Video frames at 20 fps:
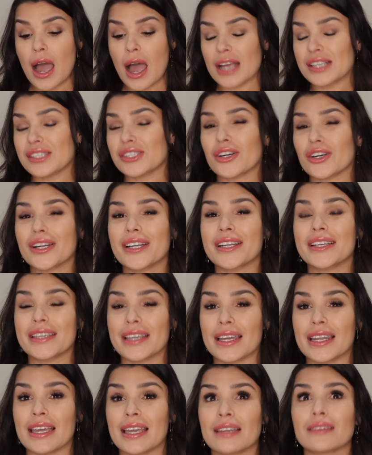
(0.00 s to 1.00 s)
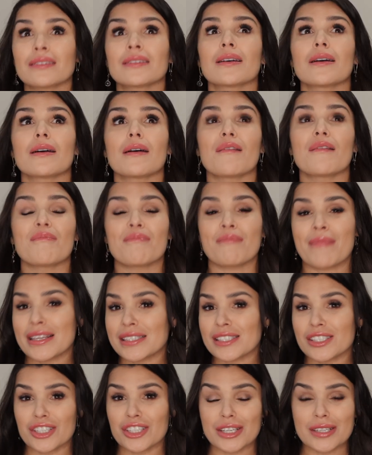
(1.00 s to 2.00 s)
I started getting
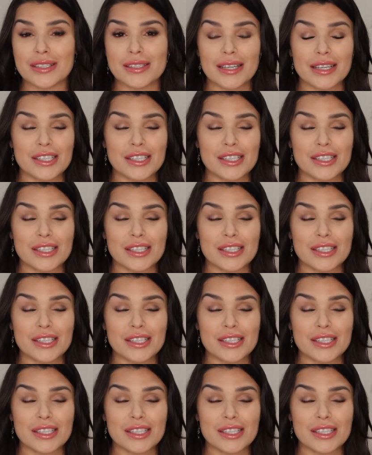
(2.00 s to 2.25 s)
messages.